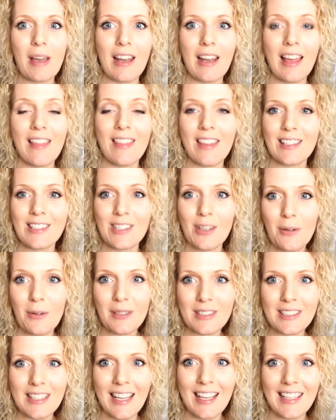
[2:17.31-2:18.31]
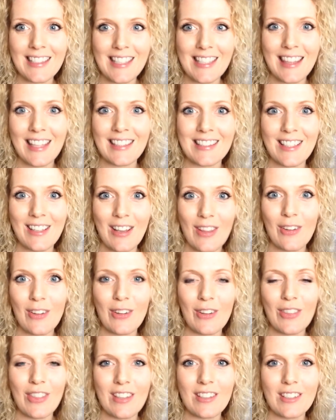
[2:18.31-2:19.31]
And that's always, like I said, that's another
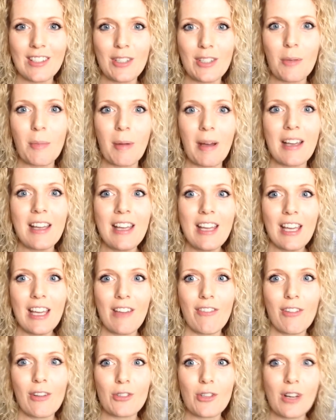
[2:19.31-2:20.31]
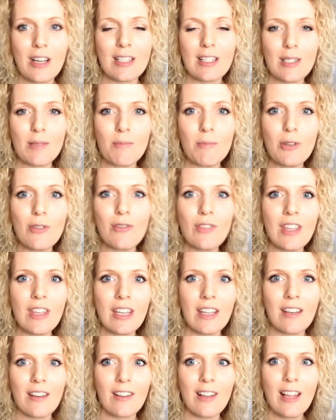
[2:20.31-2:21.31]
good thing to do. But if you're trying to move the
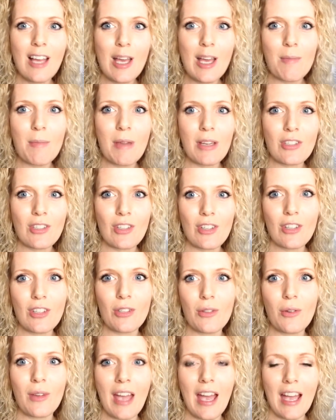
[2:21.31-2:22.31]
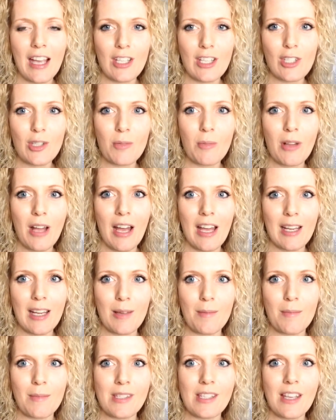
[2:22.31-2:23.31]
needle, make sure you're doing actionable
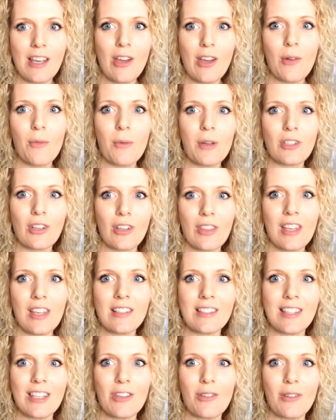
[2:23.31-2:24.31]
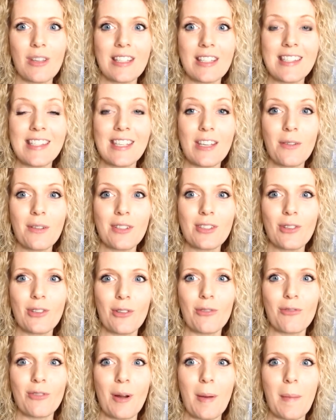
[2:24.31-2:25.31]
items, which are things that you can see a
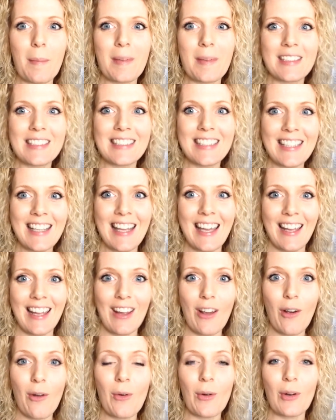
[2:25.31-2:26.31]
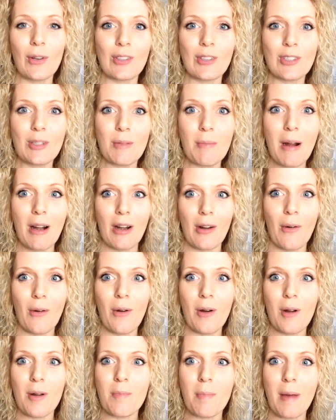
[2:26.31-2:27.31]
result from today or tomorrow
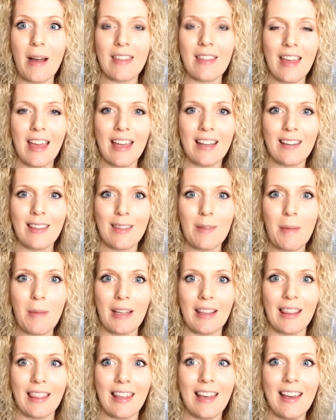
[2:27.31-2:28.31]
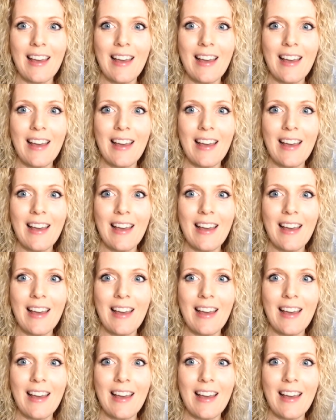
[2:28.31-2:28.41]
or by the end of the month.